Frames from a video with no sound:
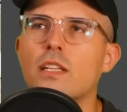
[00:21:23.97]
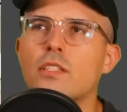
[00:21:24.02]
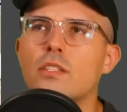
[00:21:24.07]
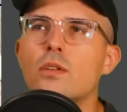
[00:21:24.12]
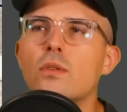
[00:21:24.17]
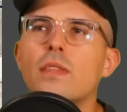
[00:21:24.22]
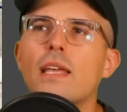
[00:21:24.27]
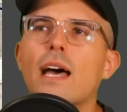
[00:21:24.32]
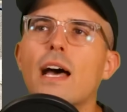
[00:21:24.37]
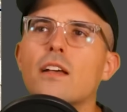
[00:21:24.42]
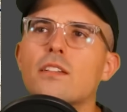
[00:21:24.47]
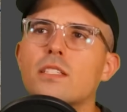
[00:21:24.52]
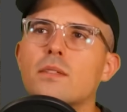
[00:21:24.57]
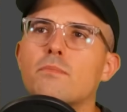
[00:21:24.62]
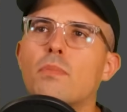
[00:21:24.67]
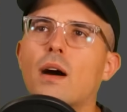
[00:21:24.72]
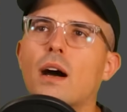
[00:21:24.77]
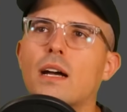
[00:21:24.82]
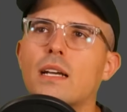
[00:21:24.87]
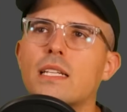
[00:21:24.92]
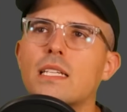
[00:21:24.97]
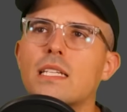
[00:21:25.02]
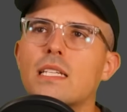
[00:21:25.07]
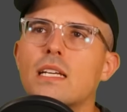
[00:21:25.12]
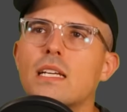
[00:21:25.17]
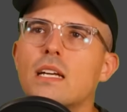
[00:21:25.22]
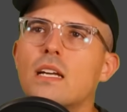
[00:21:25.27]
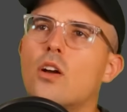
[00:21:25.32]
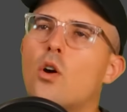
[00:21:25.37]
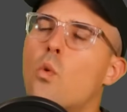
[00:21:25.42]

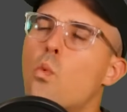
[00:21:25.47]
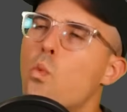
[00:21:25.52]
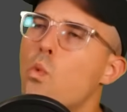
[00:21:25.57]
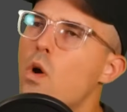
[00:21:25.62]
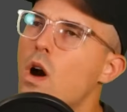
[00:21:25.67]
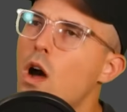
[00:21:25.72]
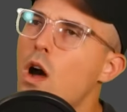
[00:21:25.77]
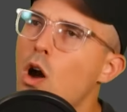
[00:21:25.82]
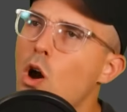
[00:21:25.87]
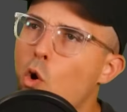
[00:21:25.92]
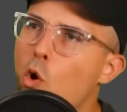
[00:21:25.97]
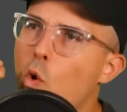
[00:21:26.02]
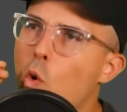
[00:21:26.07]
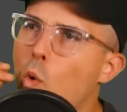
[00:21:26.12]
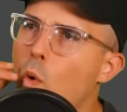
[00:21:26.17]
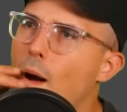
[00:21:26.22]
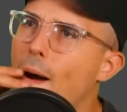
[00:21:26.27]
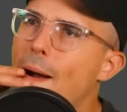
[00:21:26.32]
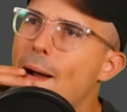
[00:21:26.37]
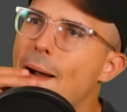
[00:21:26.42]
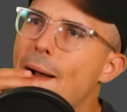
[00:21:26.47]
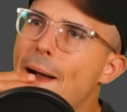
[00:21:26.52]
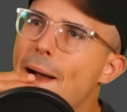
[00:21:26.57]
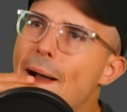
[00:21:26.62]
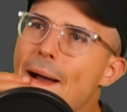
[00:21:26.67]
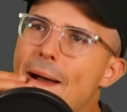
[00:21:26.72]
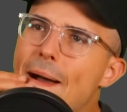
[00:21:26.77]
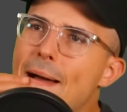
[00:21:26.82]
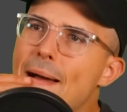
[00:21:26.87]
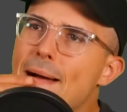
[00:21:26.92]
$2,000. Whoa!
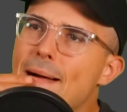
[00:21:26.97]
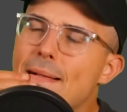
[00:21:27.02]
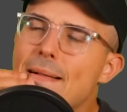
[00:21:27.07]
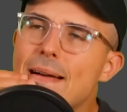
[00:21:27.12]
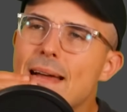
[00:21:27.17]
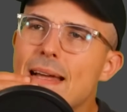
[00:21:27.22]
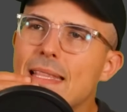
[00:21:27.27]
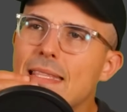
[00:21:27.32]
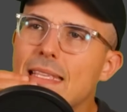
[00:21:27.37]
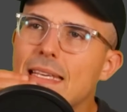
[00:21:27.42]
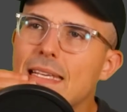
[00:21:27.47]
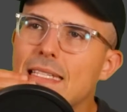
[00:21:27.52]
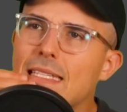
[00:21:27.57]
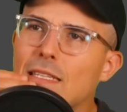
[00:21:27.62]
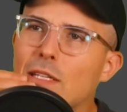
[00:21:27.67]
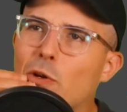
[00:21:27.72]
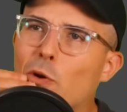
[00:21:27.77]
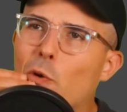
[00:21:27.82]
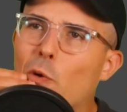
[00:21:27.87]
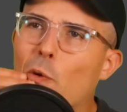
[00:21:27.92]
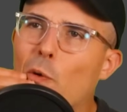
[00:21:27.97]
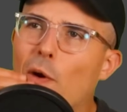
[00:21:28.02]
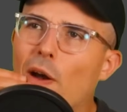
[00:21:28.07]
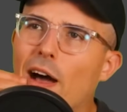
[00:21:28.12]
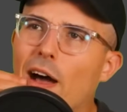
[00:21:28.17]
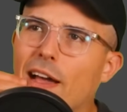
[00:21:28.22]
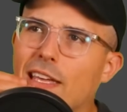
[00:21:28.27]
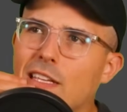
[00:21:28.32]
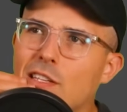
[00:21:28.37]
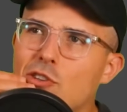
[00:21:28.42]
Look at this little
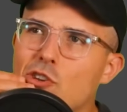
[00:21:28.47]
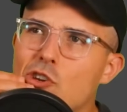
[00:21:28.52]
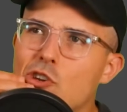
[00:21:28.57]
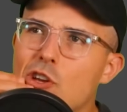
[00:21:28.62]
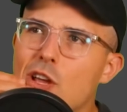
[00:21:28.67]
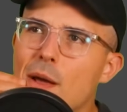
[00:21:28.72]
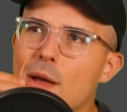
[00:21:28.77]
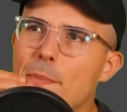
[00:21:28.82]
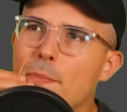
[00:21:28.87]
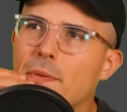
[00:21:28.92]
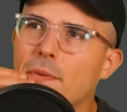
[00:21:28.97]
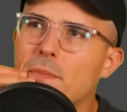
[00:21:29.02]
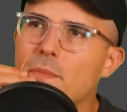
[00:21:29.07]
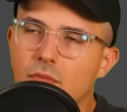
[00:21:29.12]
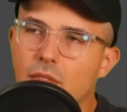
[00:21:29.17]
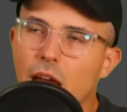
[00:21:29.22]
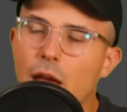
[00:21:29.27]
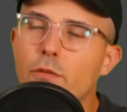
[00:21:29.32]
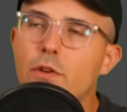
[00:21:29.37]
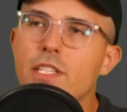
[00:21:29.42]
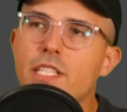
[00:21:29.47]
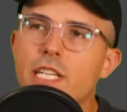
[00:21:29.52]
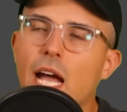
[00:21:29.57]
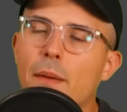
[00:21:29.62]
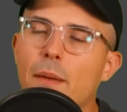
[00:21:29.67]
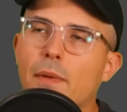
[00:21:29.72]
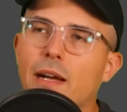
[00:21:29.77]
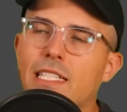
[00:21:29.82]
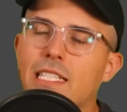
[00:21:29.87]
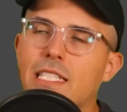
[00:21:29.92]
rocket ship. Every
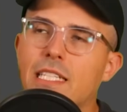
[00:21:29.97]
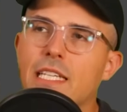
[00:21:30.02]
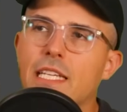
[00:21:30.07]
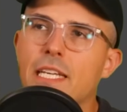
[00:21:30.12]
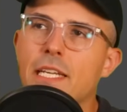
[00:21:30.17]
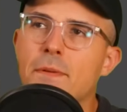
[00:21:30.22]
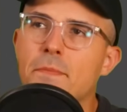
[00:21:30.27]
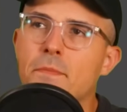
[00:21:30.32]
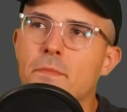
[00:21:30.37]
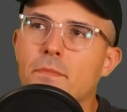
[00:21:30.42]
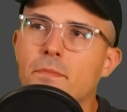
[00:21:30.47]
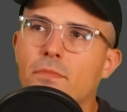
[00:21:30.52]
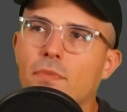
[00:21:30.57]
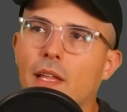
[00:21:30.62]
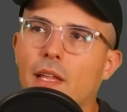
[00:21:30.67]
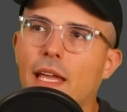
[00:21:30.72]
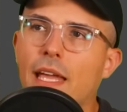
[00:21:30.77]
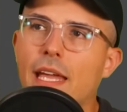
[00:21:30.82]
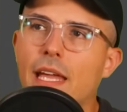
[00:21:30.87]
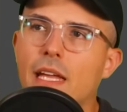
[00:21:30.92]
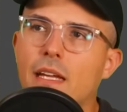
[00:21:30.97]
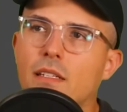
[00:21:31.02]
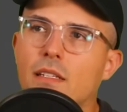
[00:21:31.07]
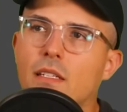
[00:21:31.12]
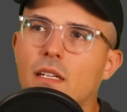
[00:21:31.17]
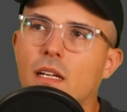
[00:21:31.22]
time I see a